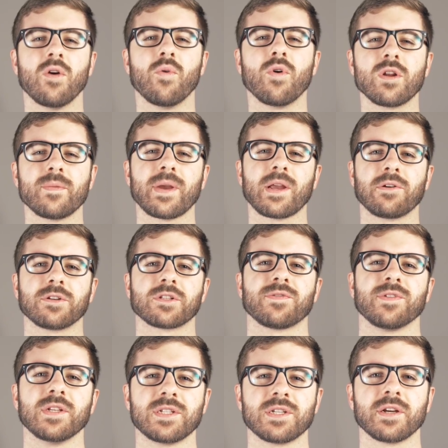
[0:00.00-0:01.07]
One of my goals
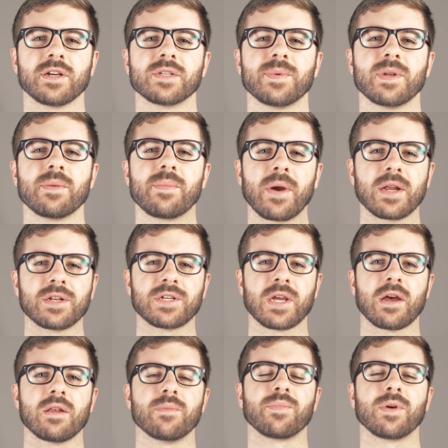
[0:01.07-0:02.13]
for this year has been to branch
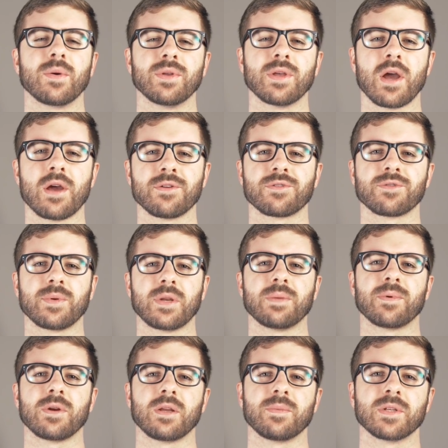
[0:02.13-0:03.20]
out and print with other 3D
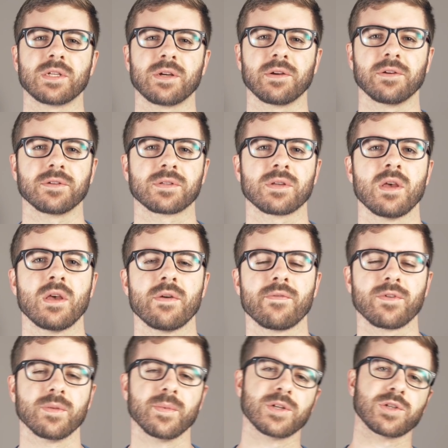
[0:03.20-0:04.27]
printing materials.
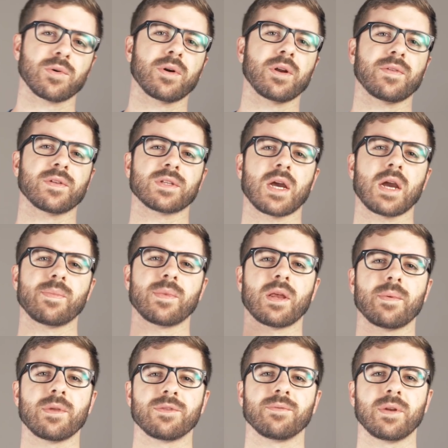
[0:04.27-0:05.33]
For the majority of the time that I've
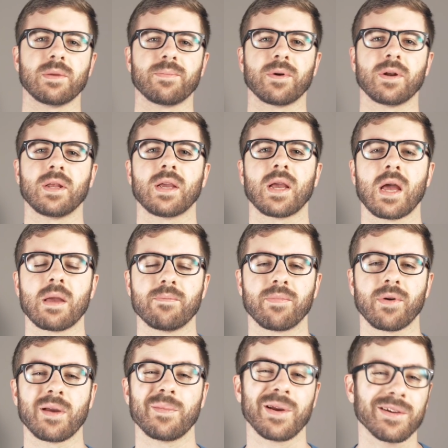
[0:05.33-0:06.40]
been 3D printing, I
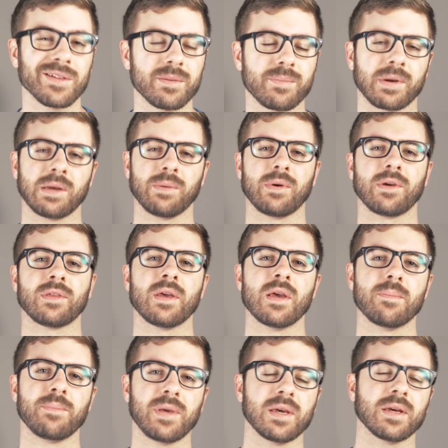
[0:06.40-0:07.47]
primarily print with
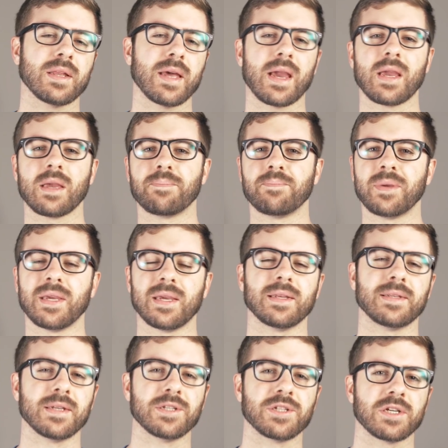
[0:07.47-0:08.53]
PLA,
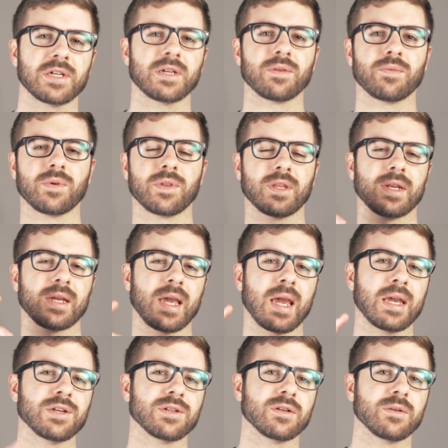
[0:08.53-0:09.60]
PETG, with an
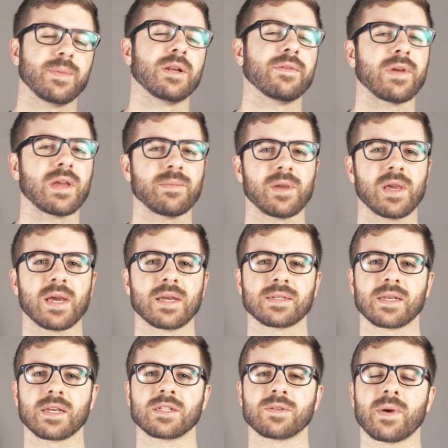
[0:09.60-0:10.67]
occasional bit of
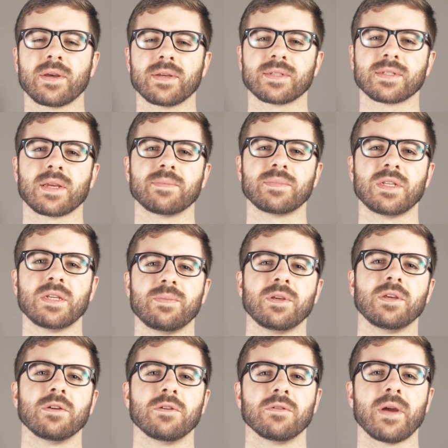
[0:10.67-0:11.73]
ABS, as well as some
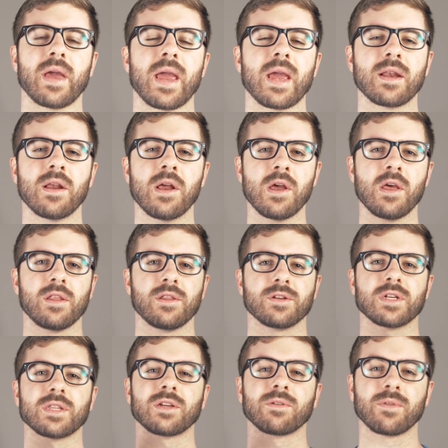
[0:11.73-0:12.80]
TPU. And
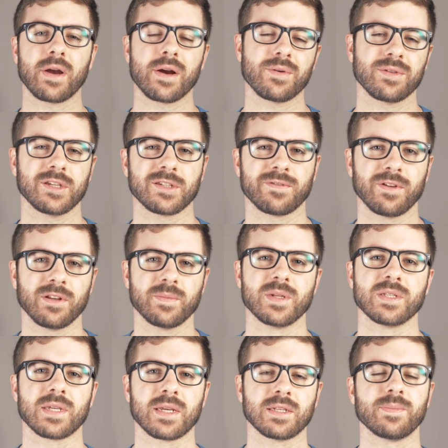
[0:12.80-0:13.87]
there's nothing wrong with these
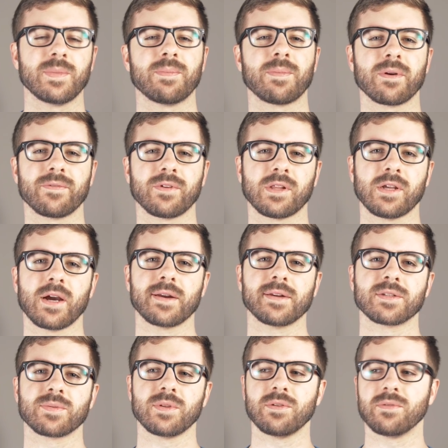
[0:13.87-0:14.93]
filaments, and to be perfectly
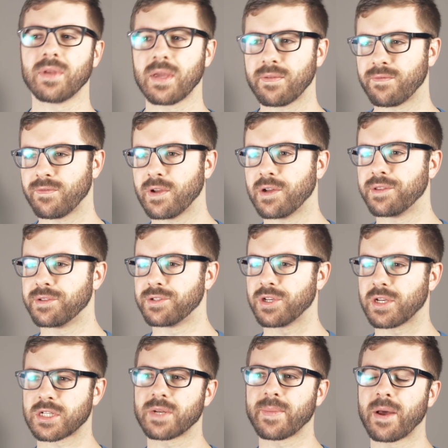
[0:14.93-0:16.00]
honest with you, they've filled
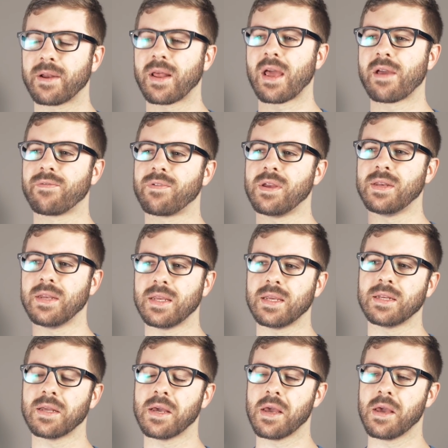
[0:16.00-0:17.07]
just about every
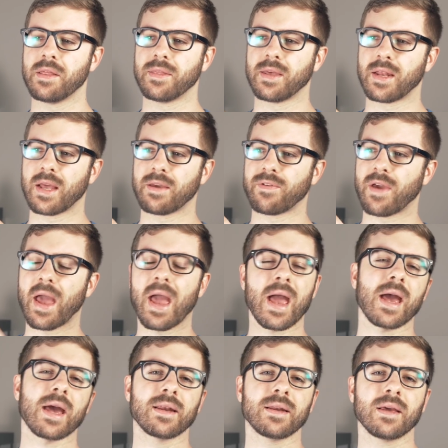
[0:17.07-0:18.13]
need that I've
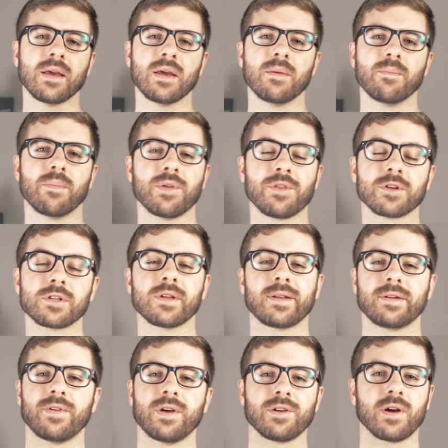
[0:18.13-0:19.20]
had, but there's a
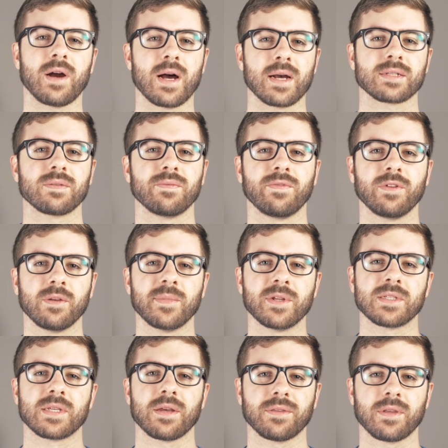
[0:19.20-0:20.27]
lot of other awesome
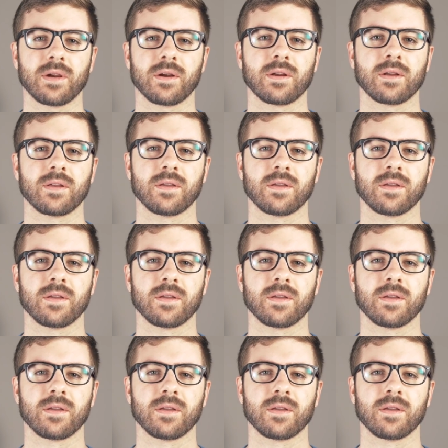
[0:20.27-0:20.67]
filaments out there.